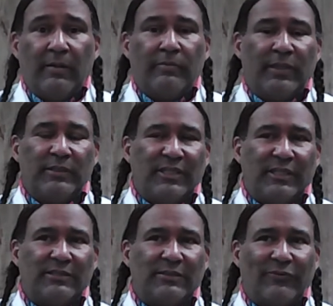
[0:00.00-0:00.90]
but
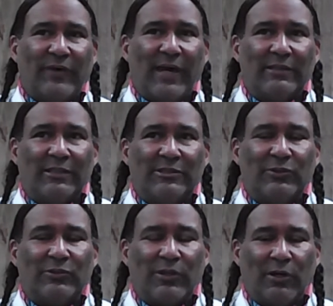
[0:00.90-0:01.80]
just the fact that
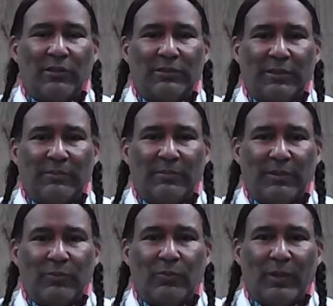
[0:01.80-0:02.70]
you thought of them
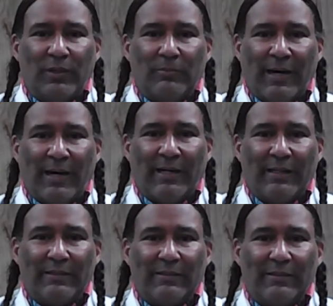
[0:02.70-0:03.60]
and you went
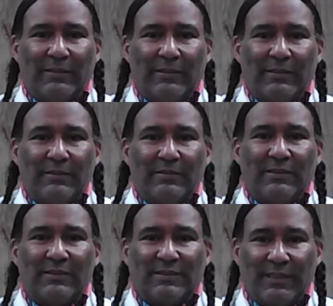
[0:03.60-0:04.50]
by
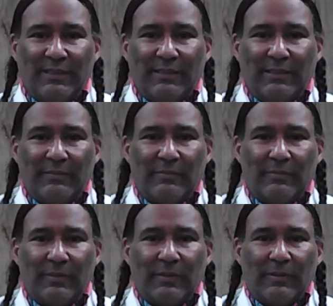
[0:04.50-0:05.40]
to see them,
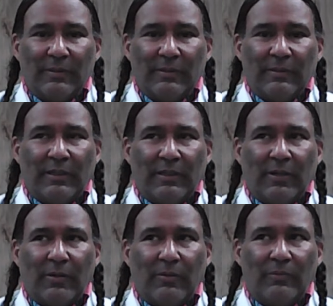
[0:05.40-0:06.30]

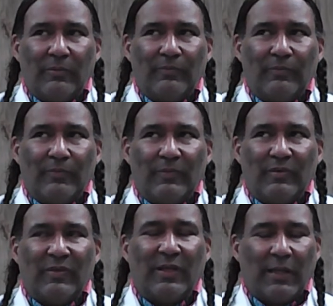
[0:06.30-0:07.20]

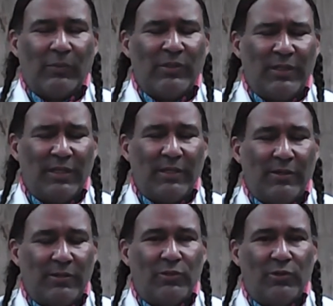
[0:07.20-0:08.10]
see, like when you get
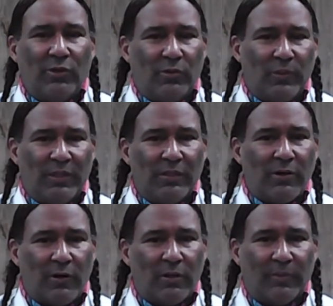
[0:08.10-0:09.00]
here in New York, we get
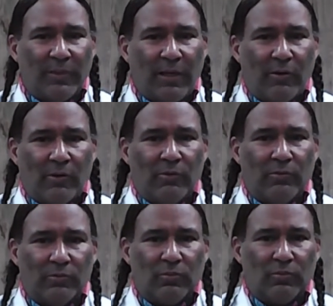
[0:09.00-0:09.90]
caught up in our own